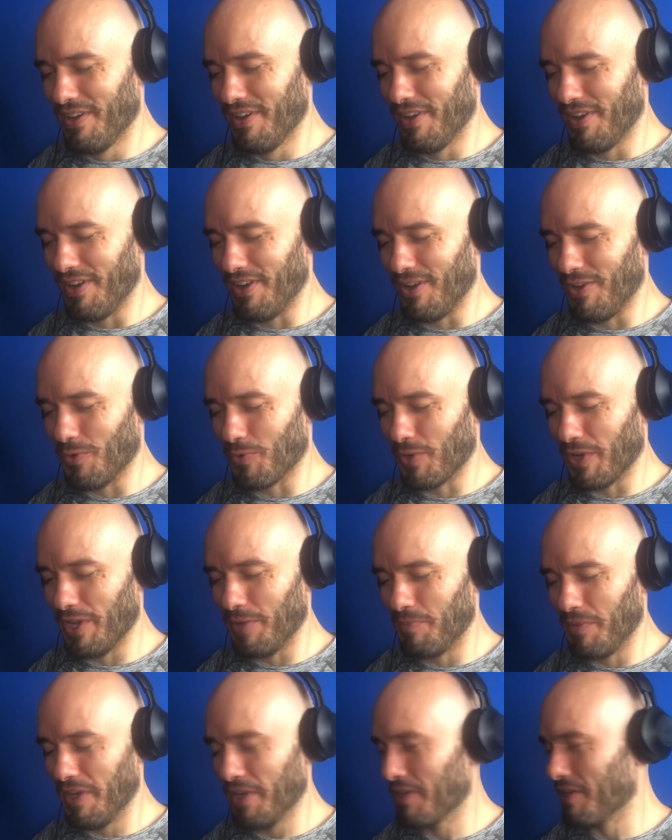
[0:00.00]
All right,
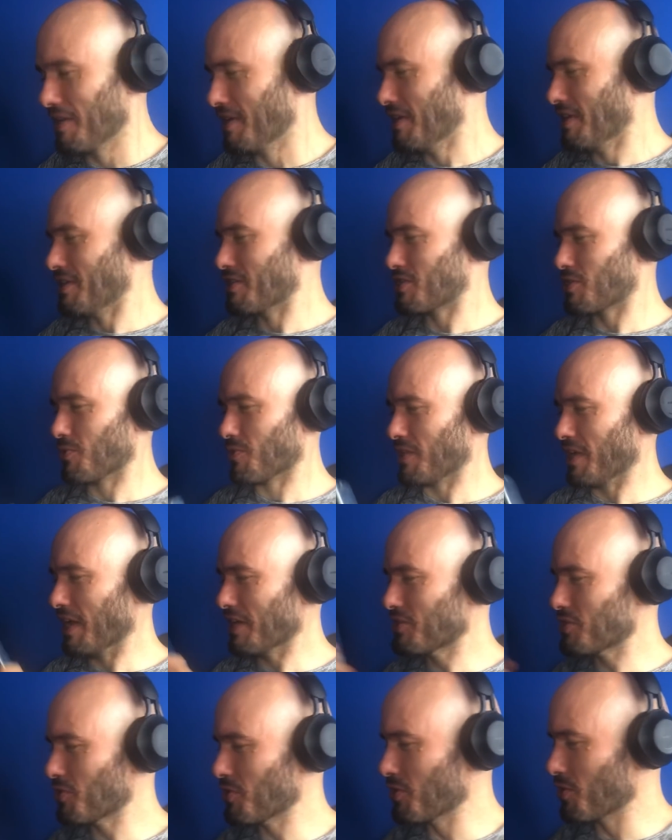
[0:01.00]
man. So the
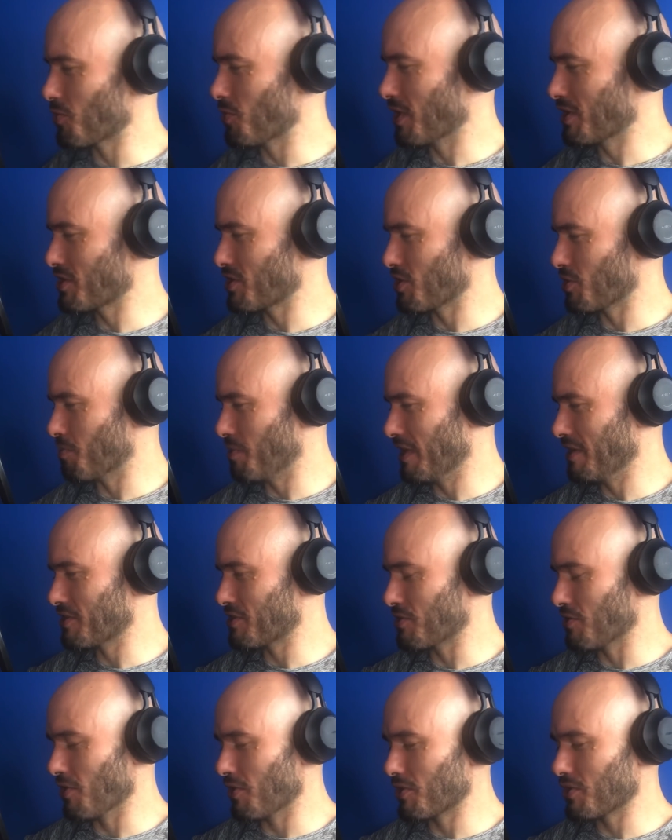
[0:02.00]
answer to your question
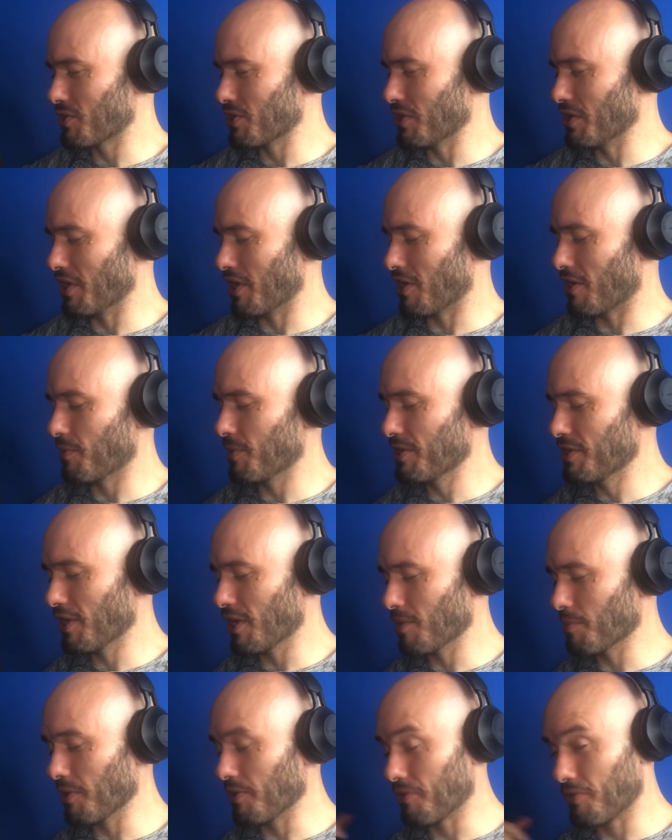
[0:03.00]
depends largely, are we
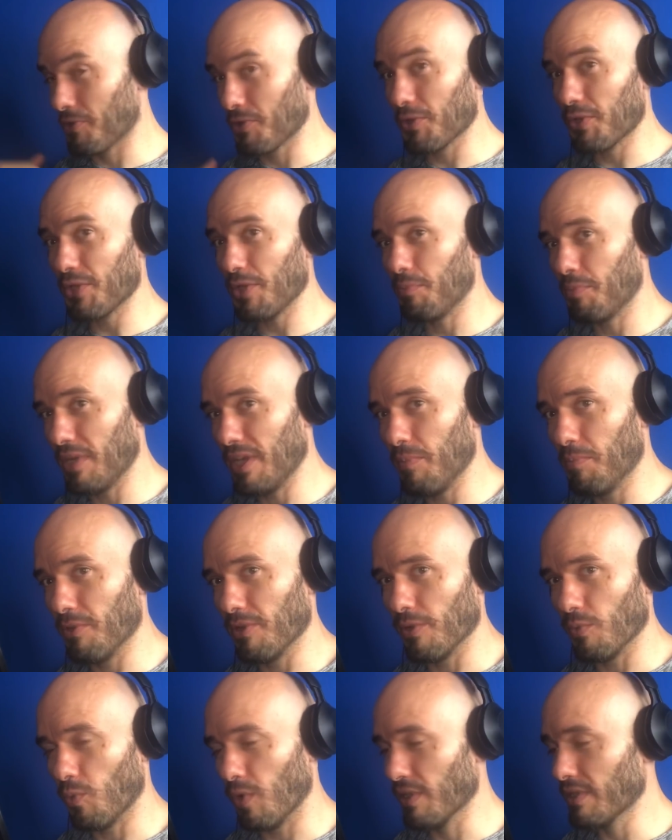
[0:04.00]
talking about 30 people
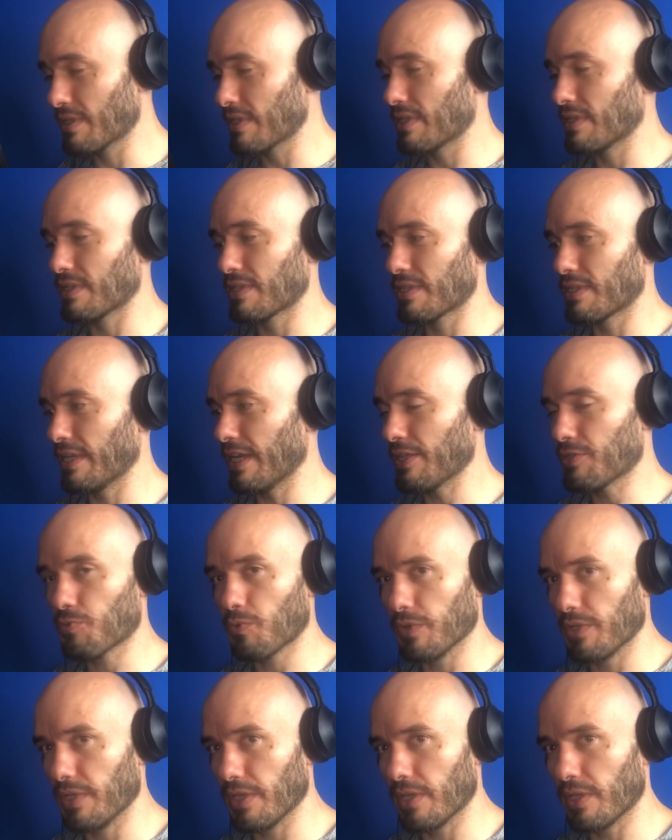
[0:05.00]
at once? Because that's
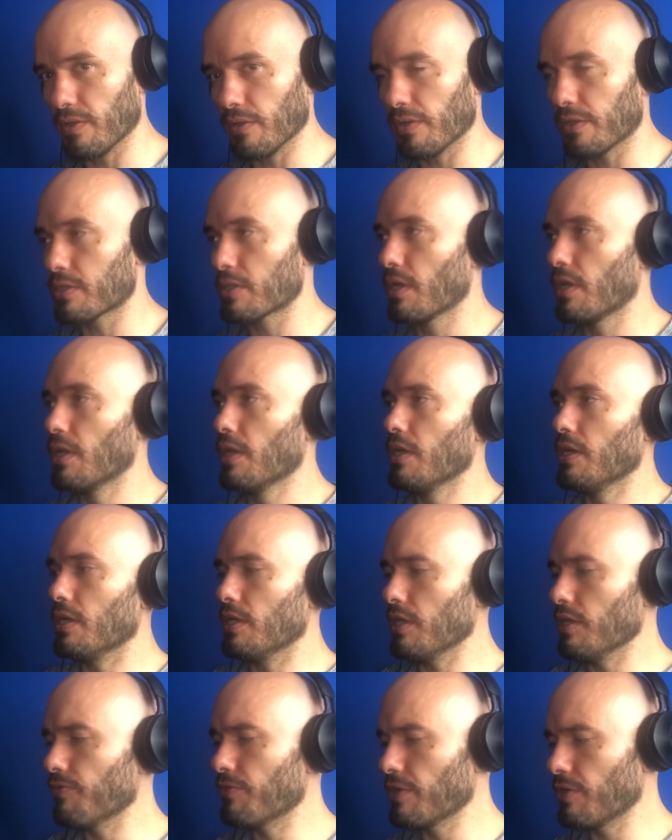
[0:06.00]
ridiculous.
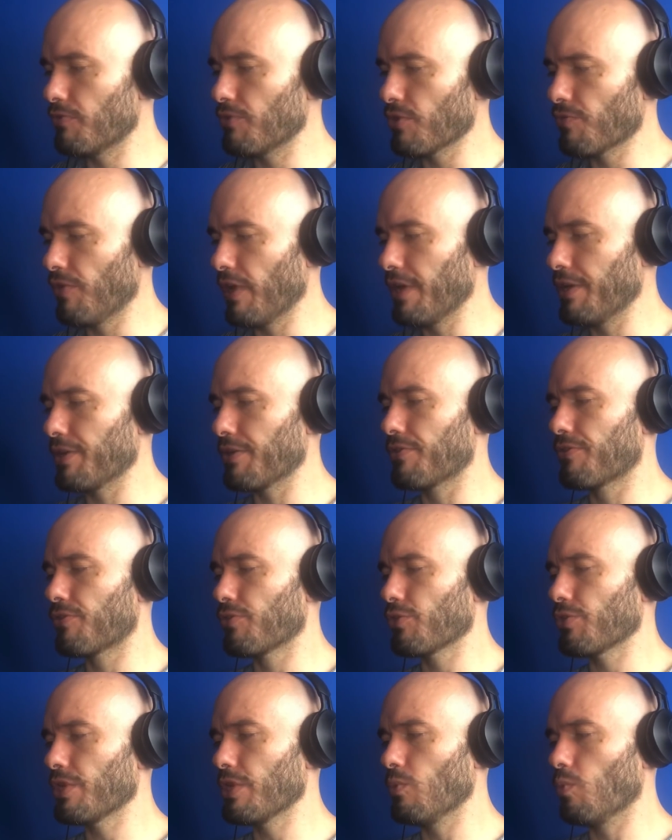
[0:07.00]
Even if you're fighting
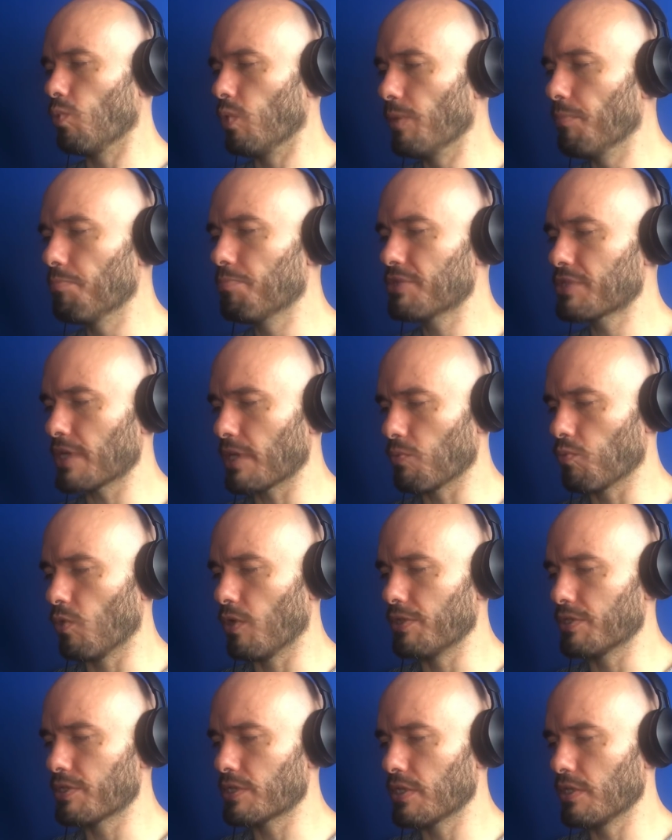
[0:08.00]
30 wimps at
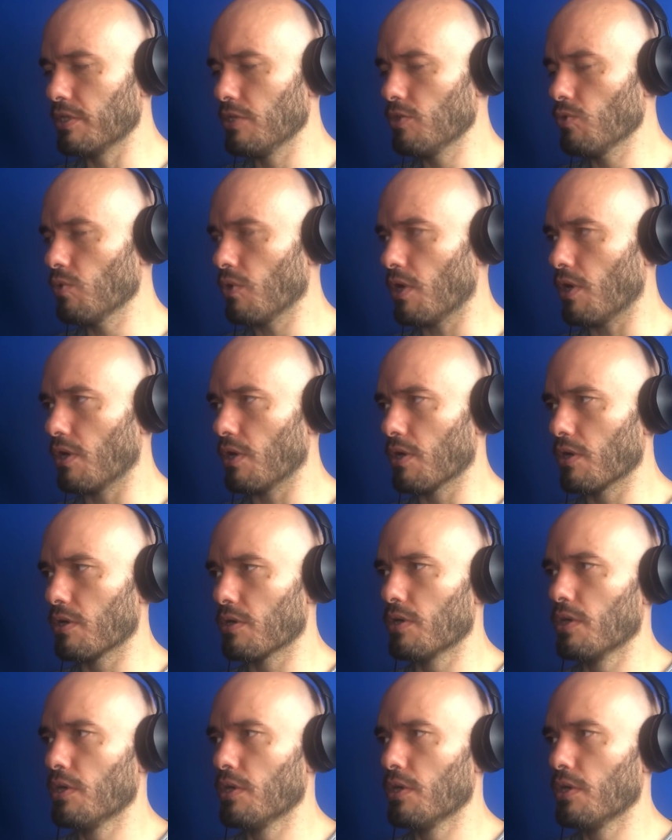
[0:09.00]
once and you are